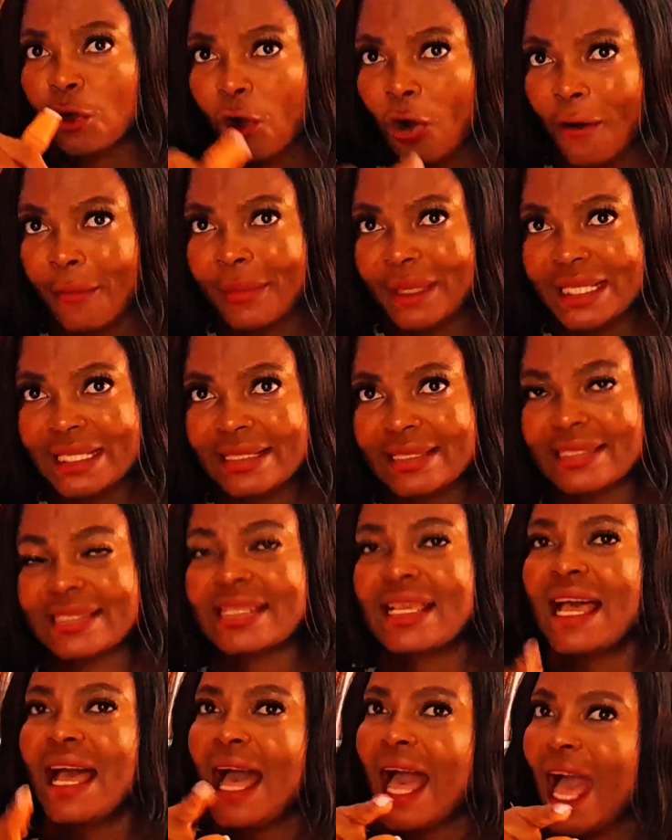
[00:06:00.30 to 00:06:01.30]
you
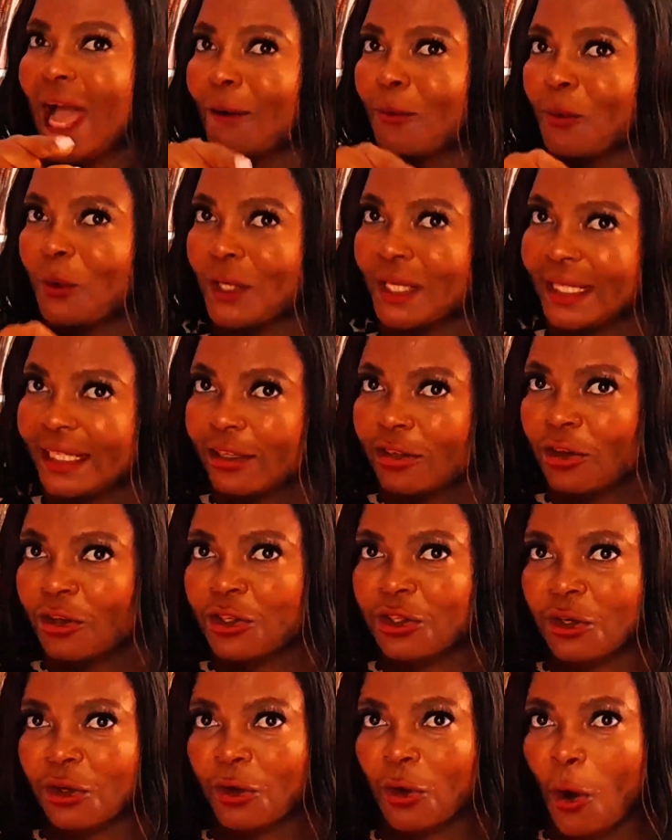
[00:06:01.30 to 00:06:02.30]
comment, I will click
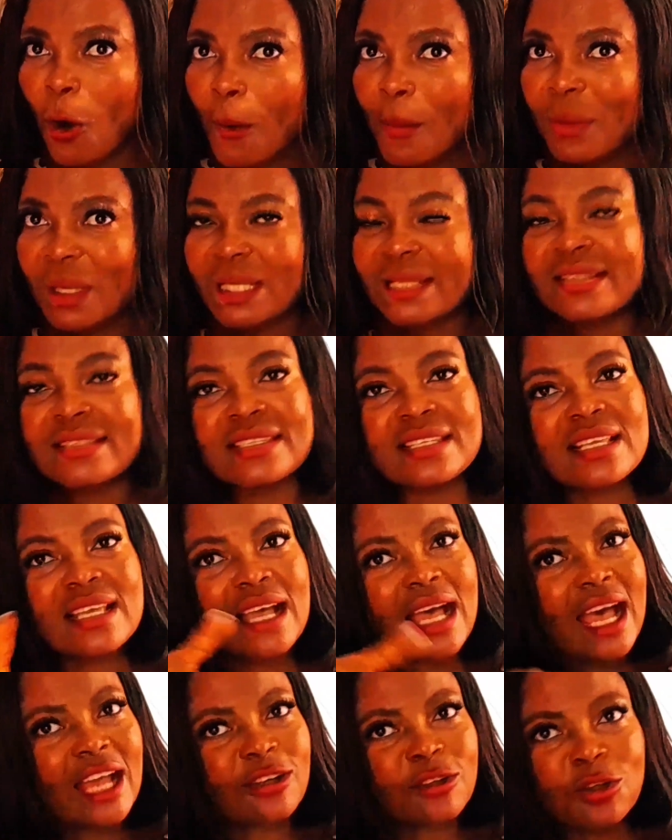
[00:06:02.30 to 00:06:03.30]
on your comment
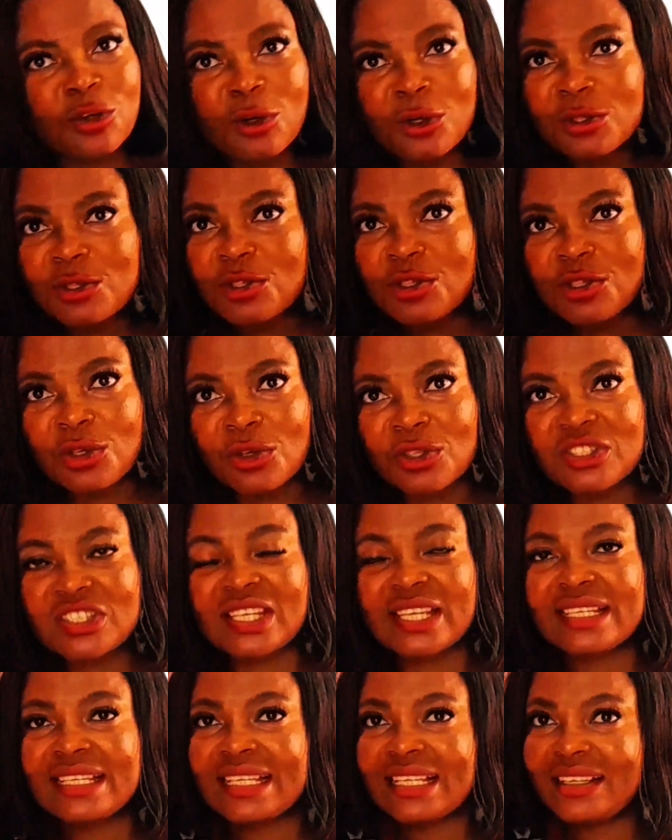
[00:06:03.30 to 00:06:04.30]
and go to your
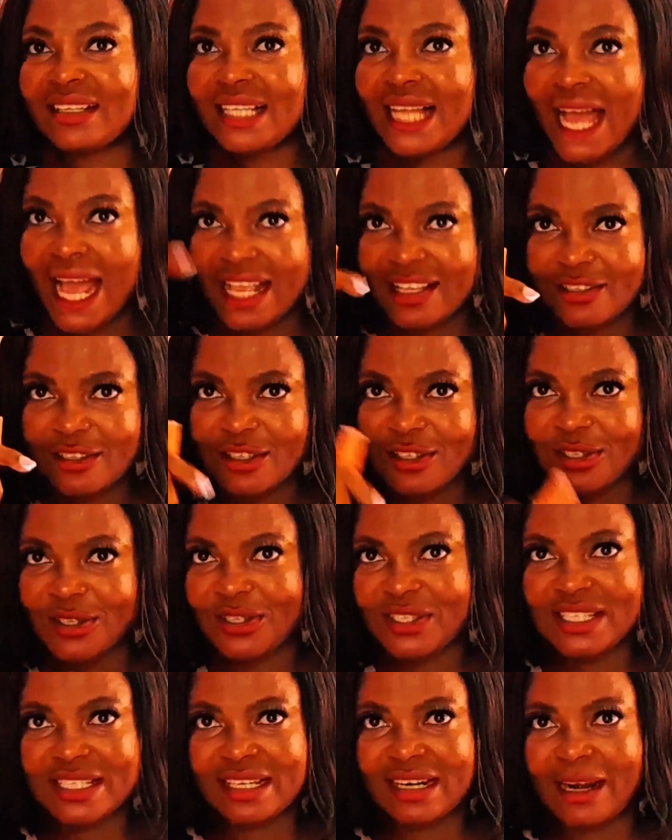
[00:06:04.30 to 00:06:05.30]
channel and
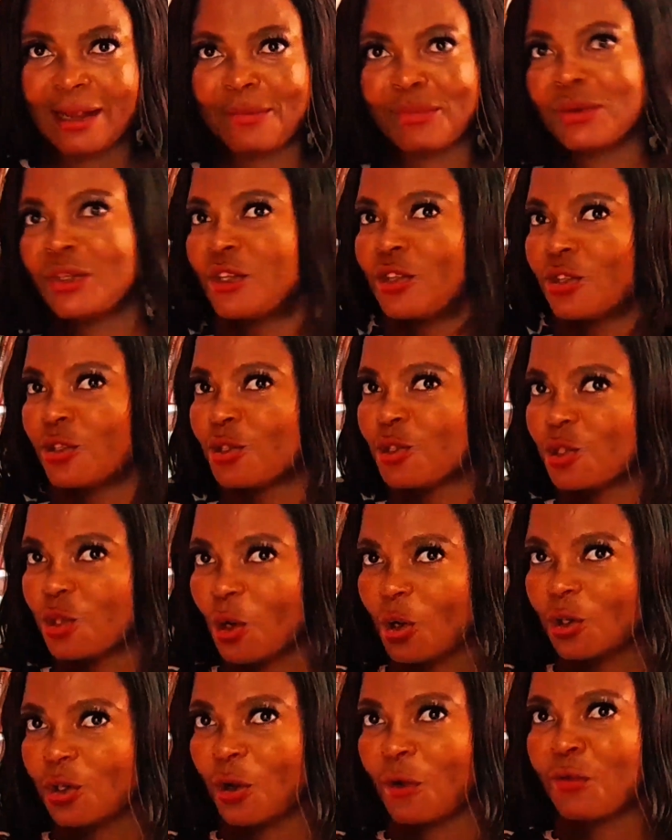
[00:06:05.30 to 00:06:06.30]
subscribe.
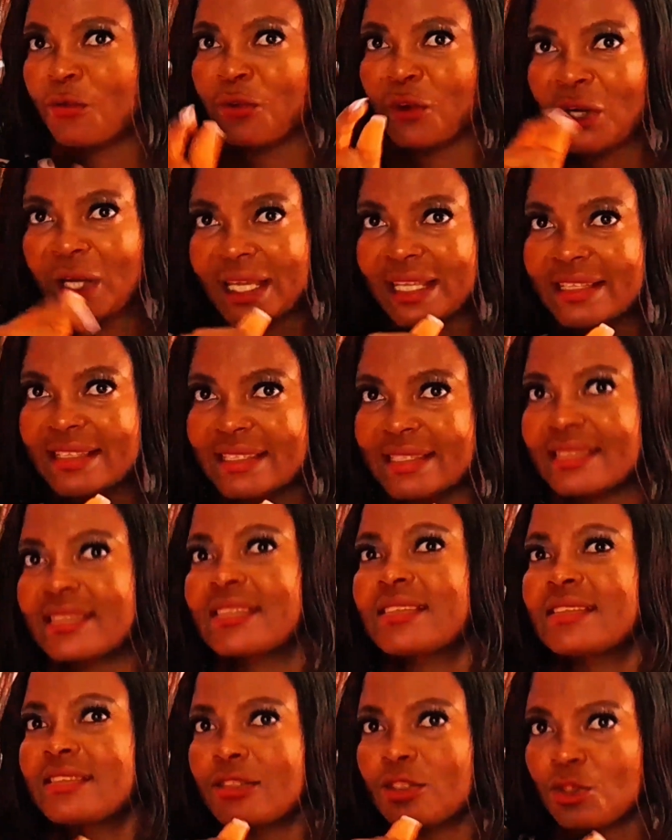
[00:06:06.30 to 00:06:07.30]
So don't forget
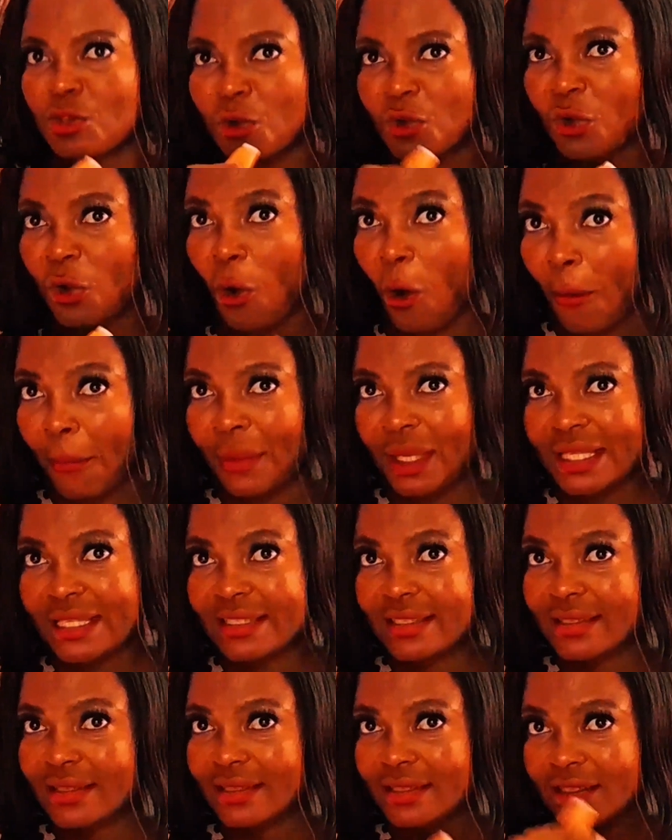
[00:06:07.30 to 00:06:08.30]
to
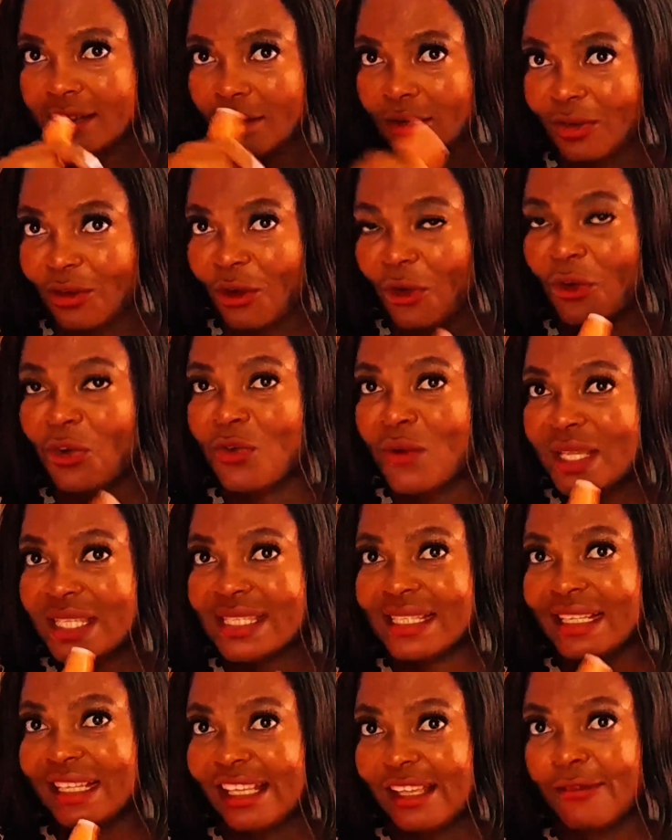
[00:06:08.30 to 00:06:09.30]
comment.
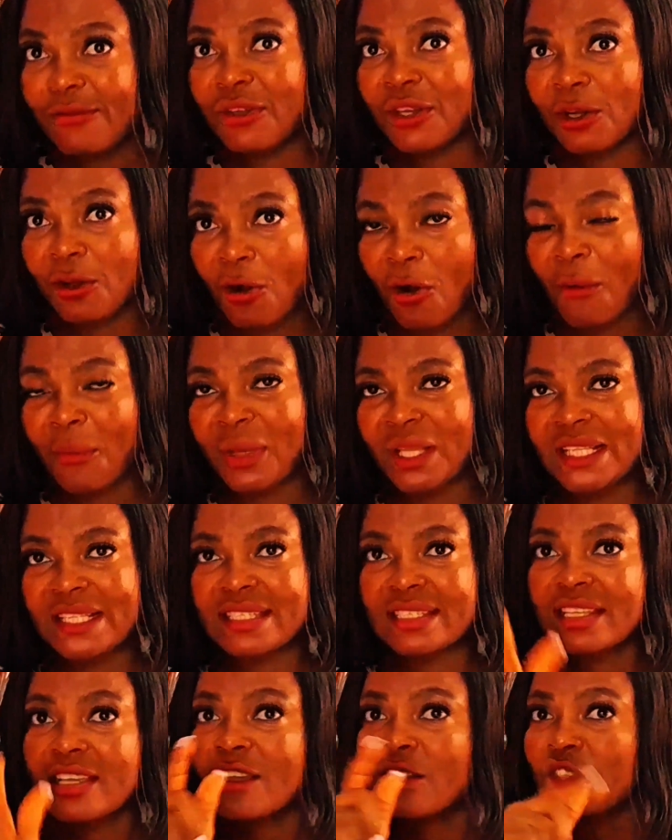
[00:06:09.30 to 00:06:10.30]
Always leave a
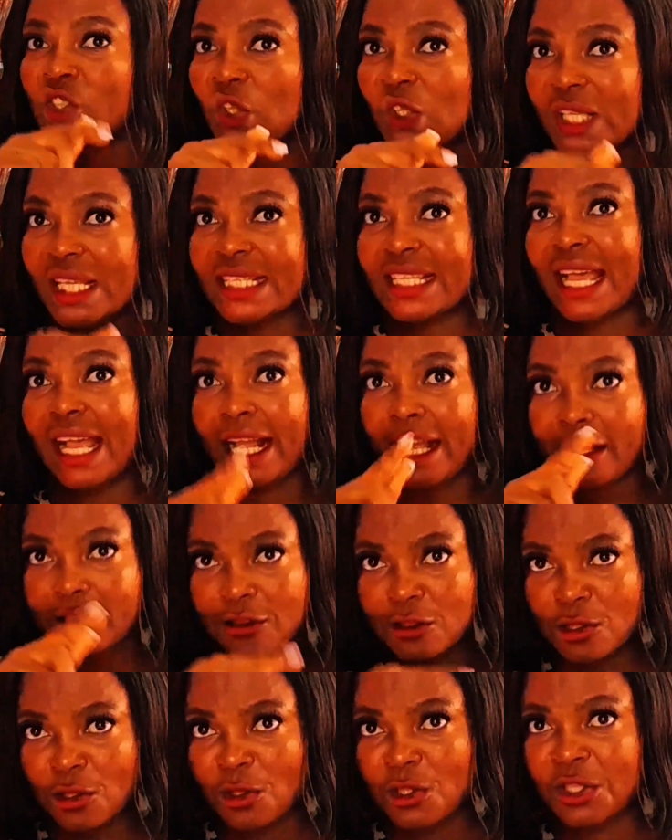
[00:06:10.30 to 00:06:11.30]
comment so that I
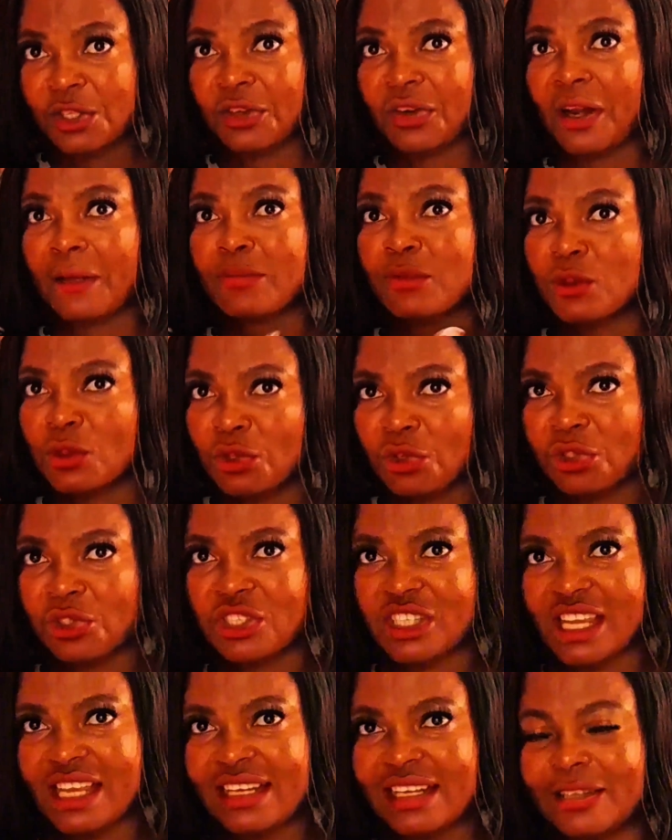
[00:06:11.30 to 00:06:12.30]
can subscribe to
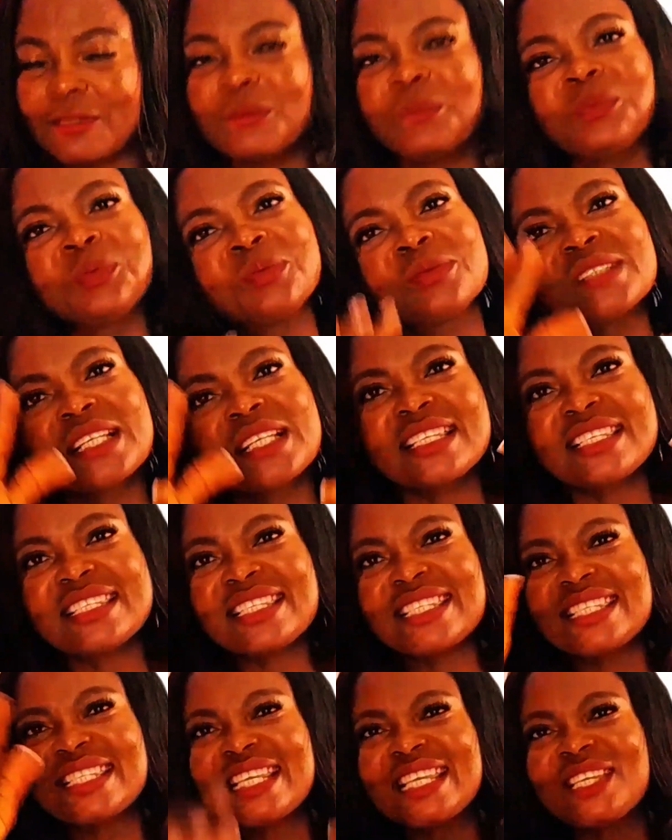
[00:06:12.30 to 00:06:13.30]
your channel.
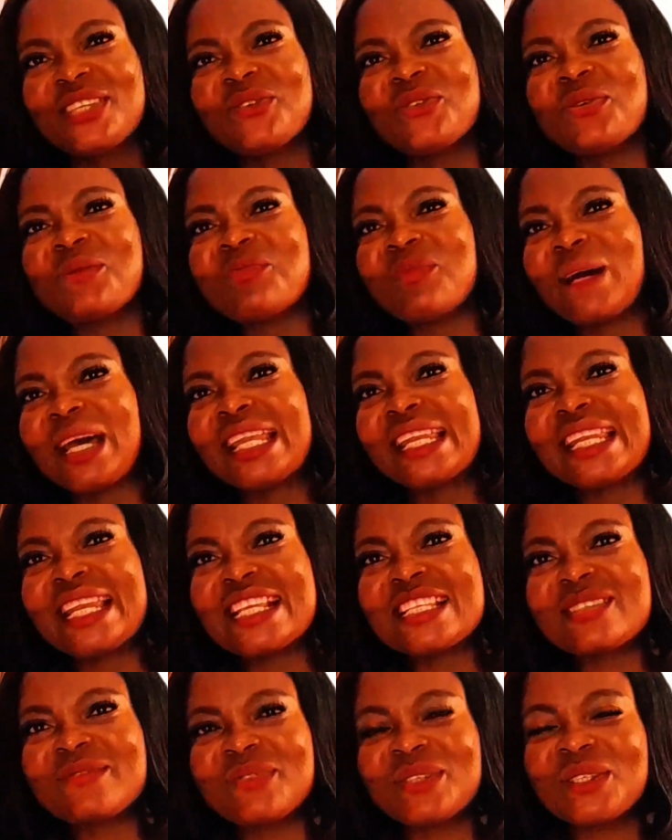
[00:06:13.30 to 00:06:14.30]
See you in my
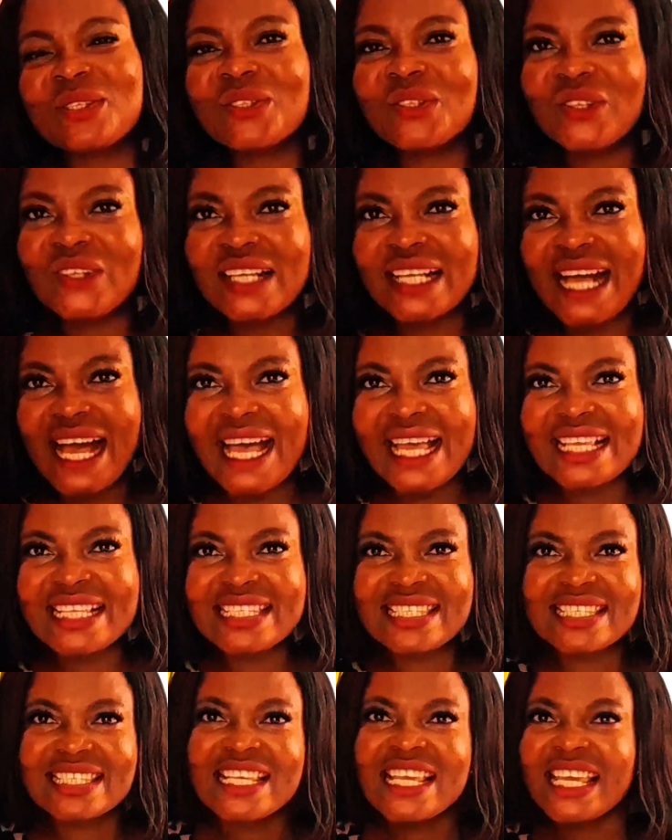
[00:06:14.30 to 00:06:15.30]
next video,
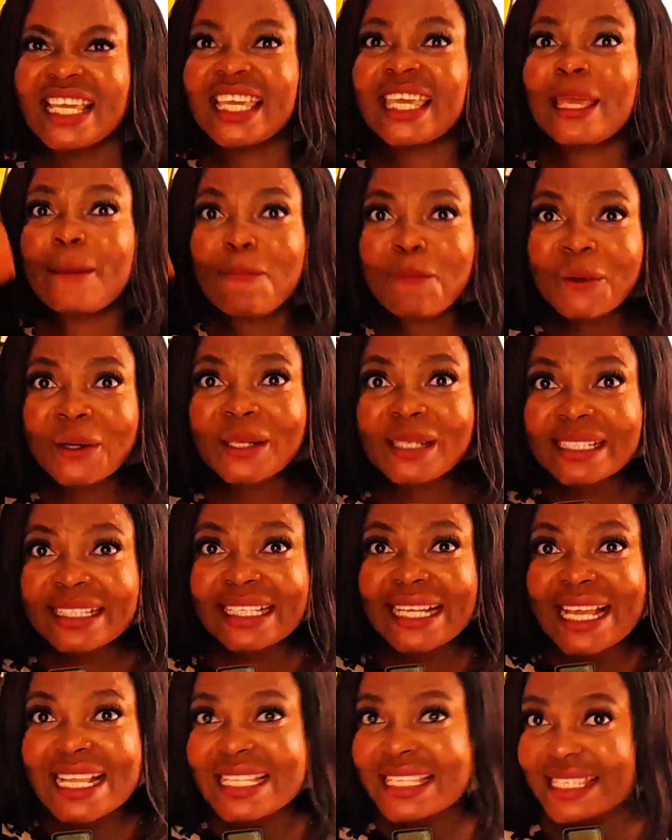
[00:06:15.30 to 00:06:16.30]
guys. Keep
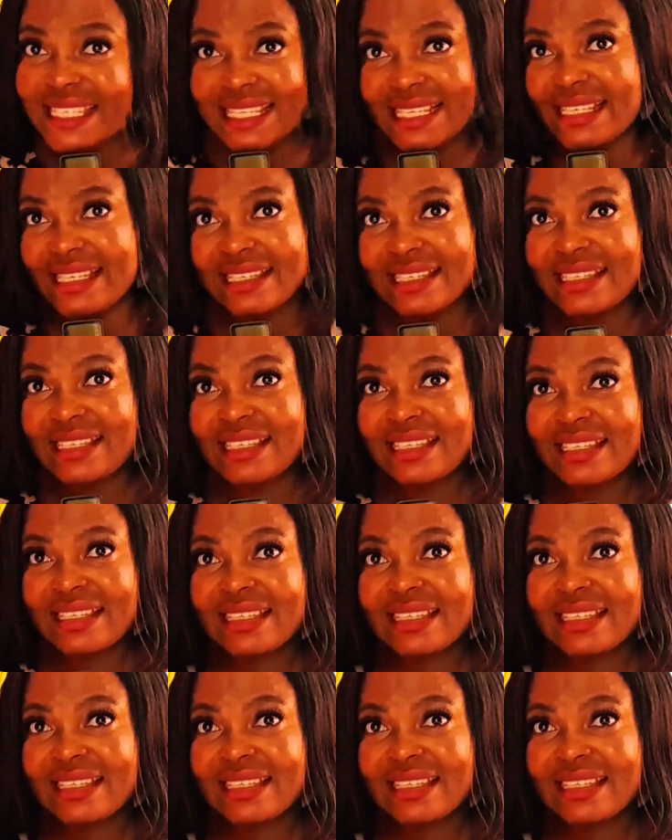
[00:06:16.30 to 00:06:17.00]
creating.